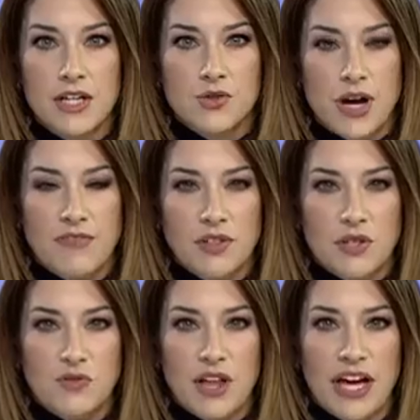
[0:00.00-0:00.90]

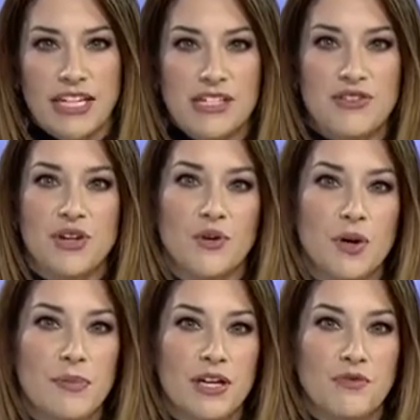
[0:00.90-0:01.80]
Travelers flying into the
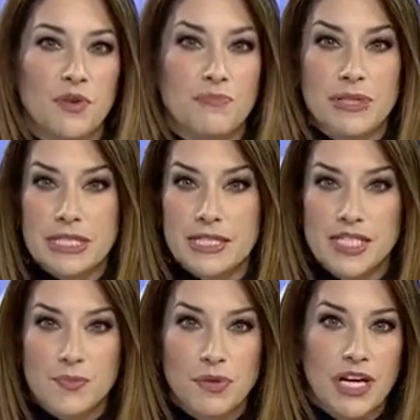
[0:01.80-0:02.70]
Caribbean for
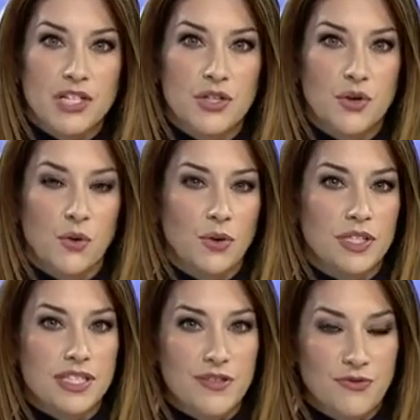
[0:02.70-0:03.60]
business, pleasure, or to
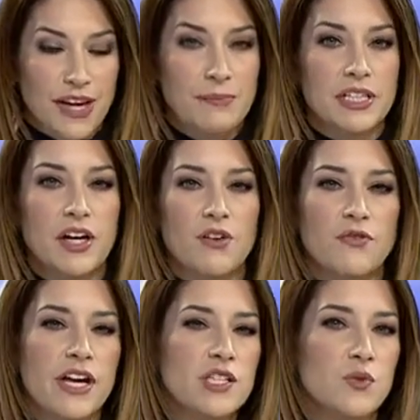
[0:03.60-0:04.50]
see family are
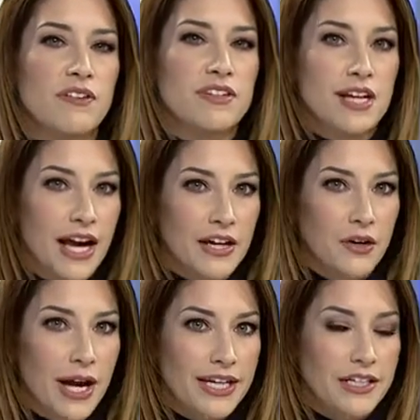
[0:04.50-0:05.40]
faced with
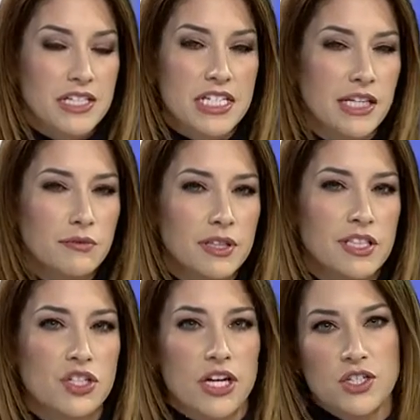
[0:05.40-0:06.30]
tighter and
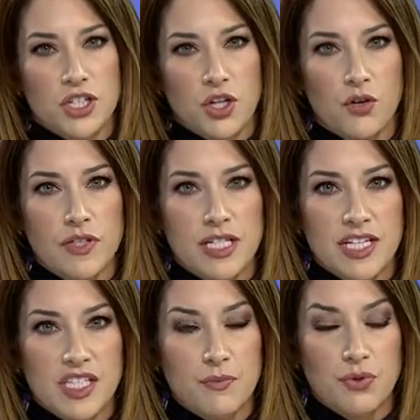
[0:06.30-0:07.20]
continually changing COVID
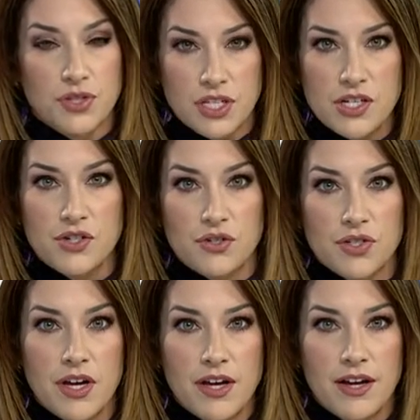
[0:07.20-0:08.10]
testing
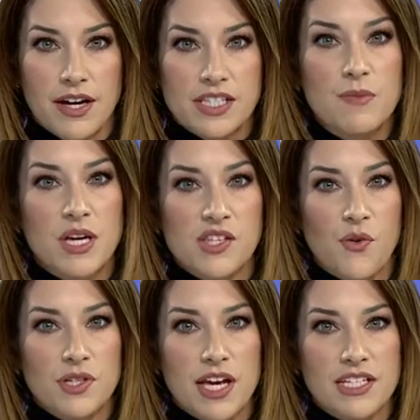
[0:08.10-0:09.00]
procedures. As CBS
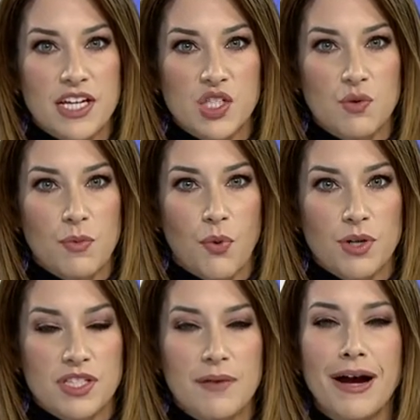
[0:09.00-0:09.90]
4's Hank Tester
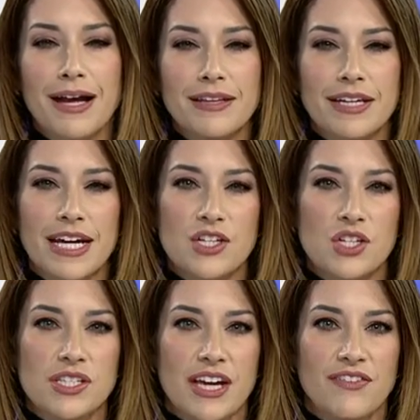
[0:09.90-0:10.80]
reports, some island
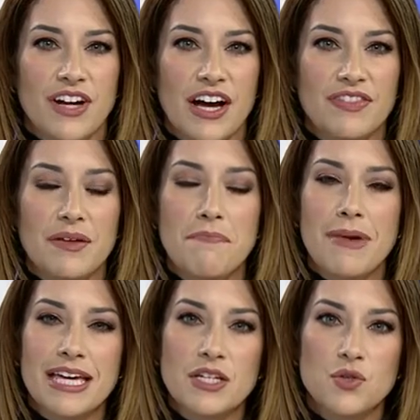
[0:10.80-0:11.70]
nations have cut the
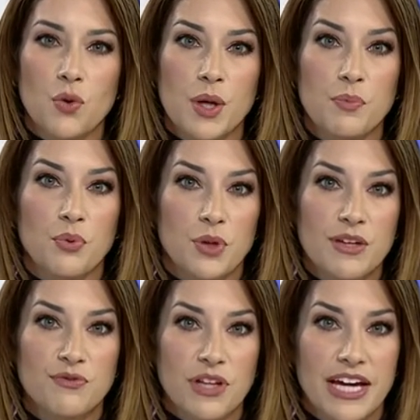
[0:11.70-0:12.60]
mandatory
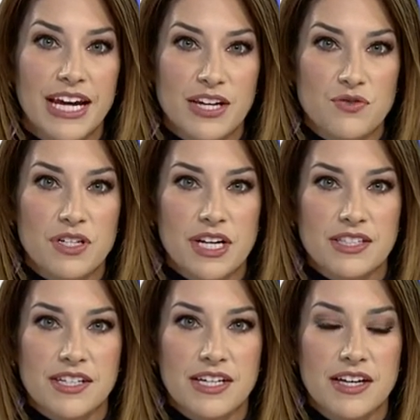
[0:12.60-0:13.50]
pre-flight entry
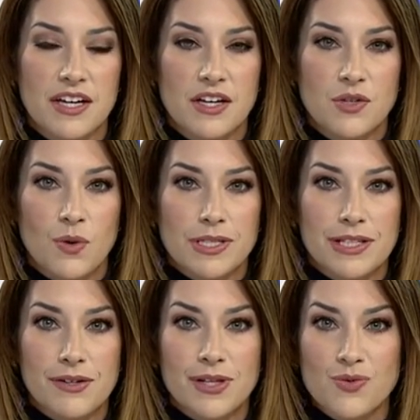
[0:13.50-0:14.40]
testing to as
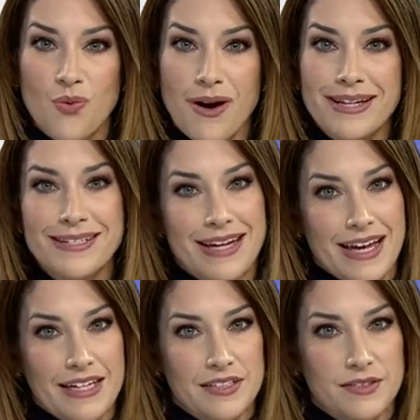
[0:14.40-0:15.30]
little as one
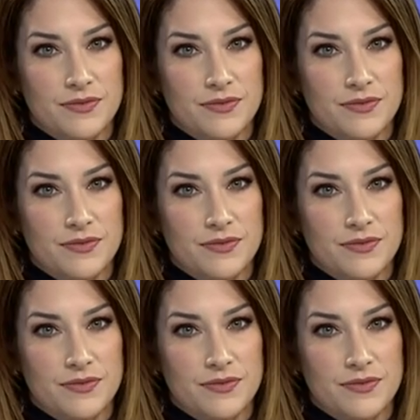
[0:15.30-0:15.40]
day.